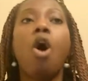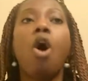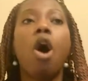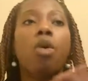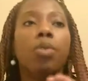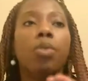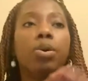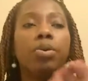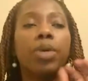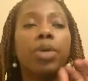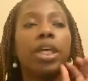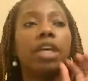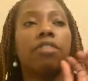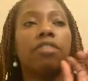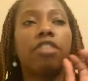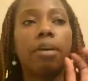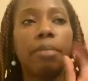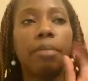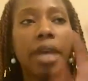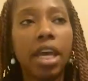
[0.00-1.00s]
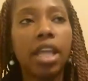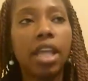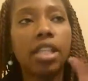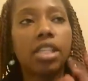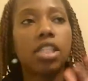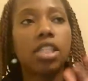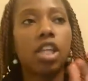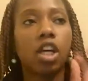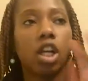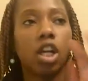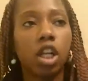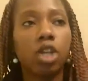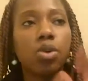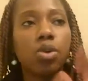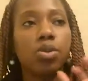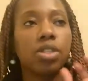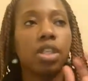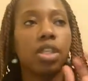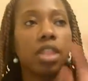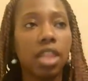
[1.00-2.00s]
or would we give them hints and
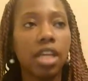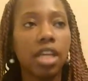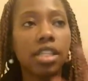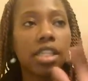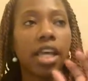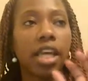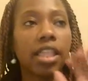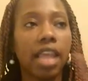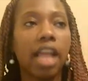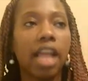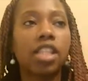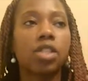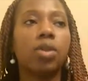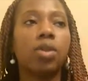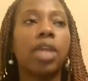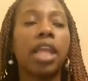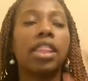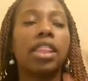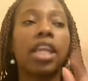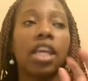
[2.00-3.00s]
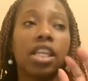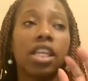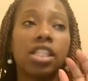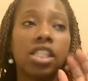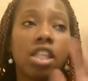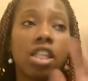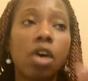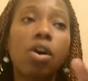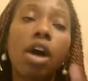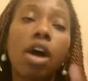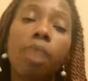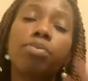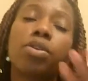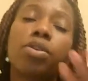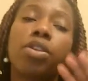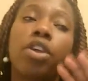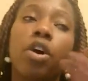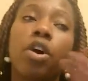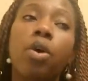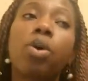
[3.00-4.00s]
clues and things like that so that they can still come
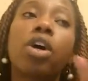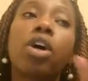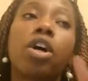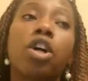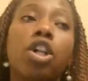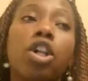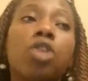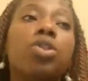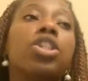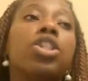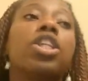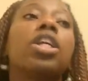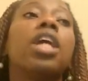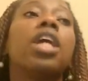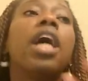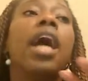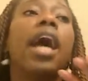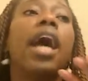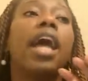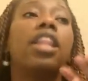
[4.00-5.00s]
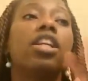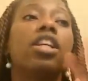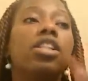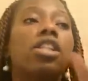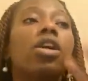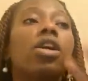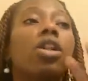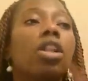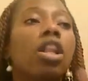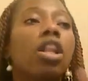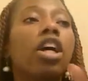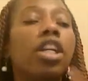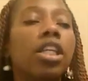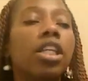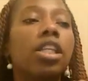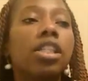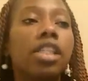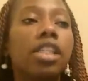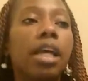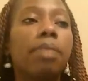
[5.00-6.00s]
to their own conclusion and they're still
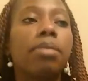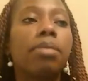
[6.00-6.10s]
learning the